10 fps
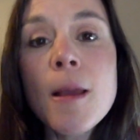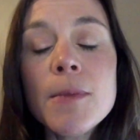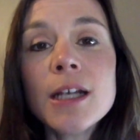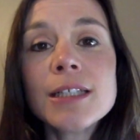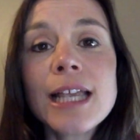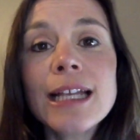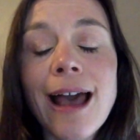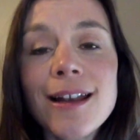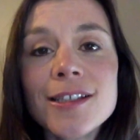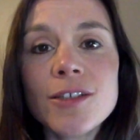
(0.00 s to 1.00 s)
because I
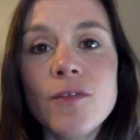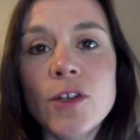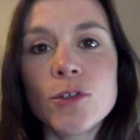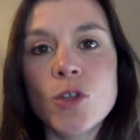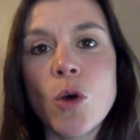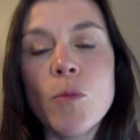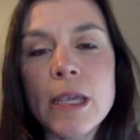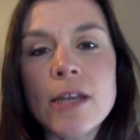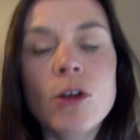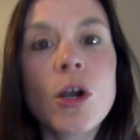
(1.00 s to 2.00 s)
got a severe
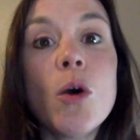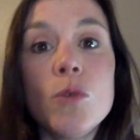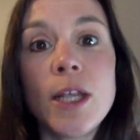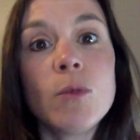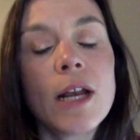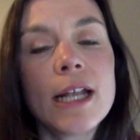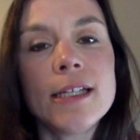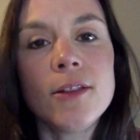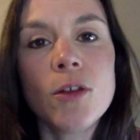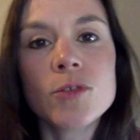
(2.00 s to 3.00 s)
domine or coning when I
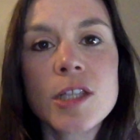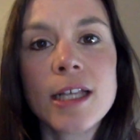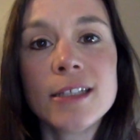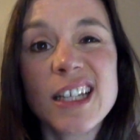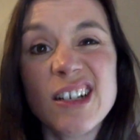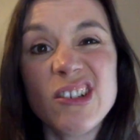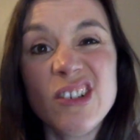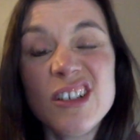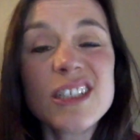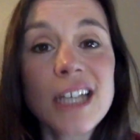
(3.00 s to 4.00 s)
did those things, and it
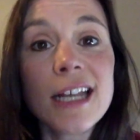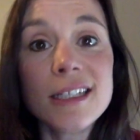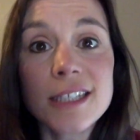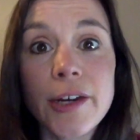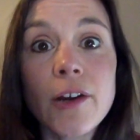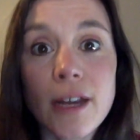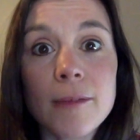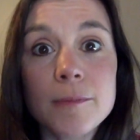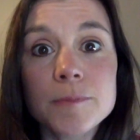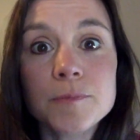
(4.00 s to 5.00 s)
looked kind of
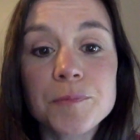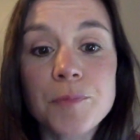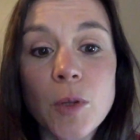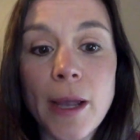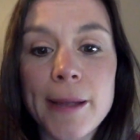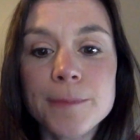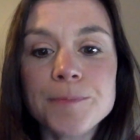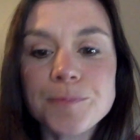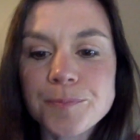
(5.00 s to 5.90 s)
scary. Okay.